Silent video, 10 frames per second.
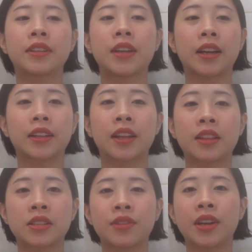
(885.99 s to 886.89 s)
titling
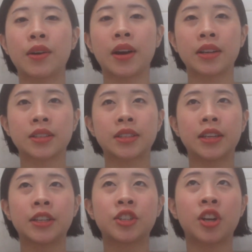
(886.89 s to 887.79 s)
this video as
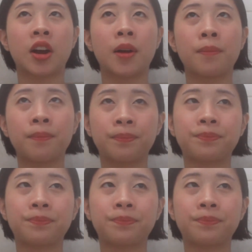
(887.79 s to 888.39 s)
a job